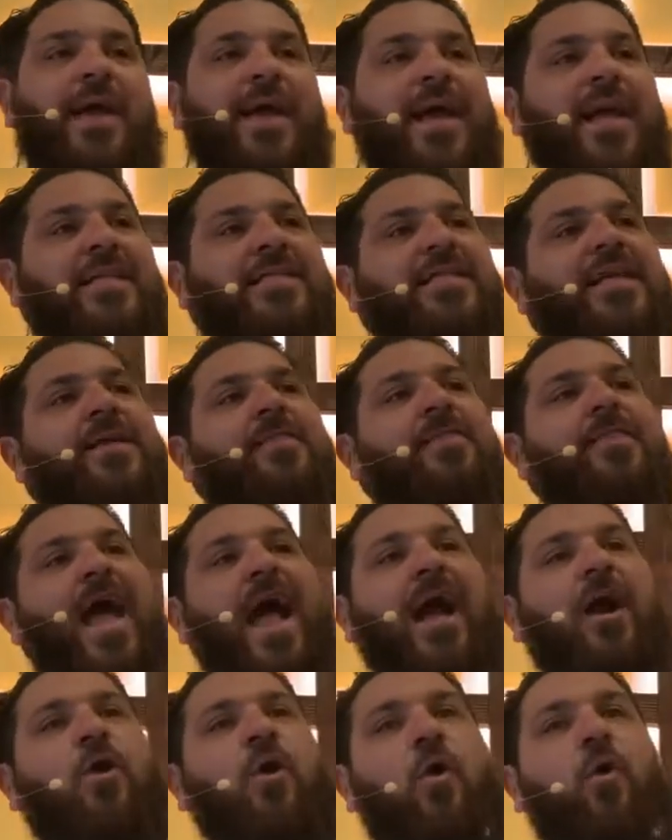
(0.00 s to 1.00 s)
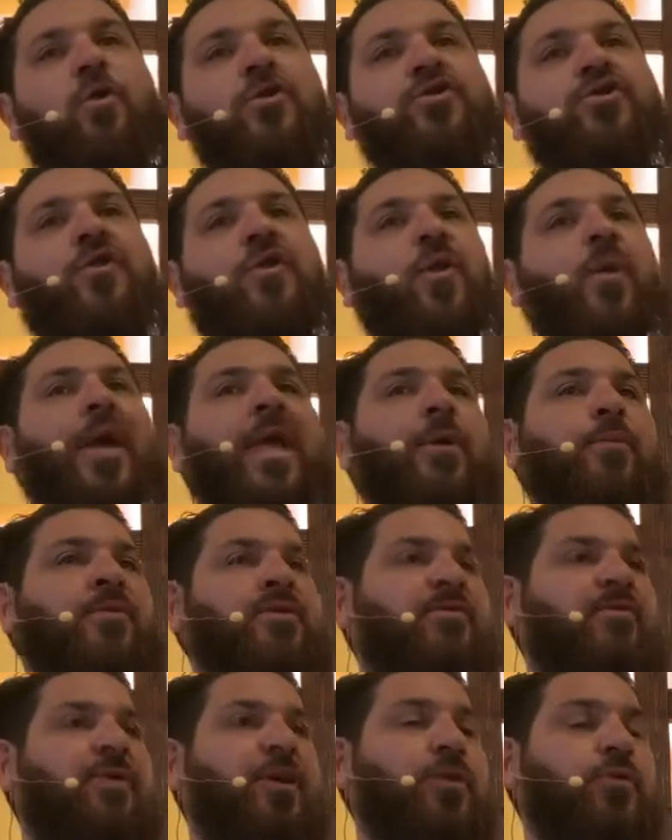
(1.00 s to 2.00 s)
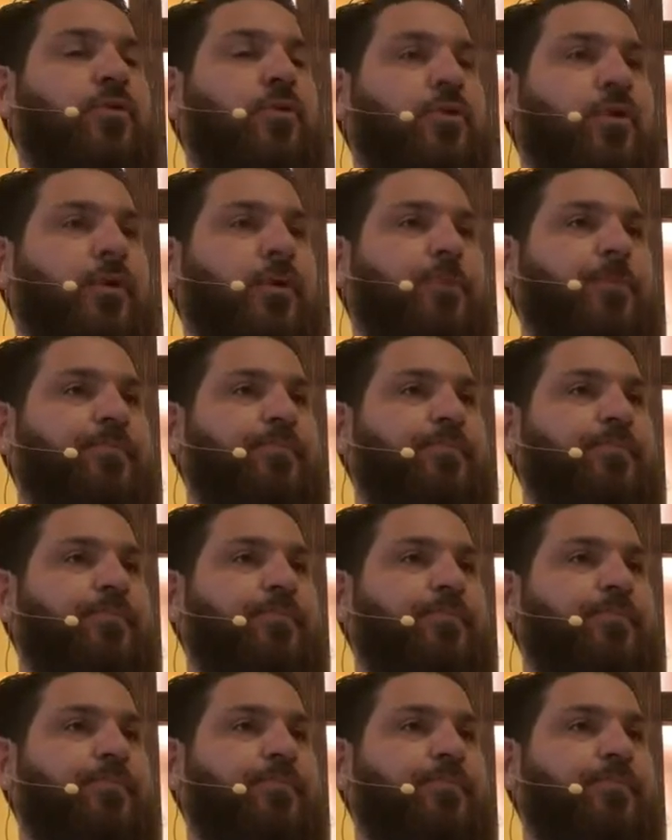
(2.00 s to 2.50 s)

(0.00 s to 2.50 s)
It's in that culture the way it was viewed.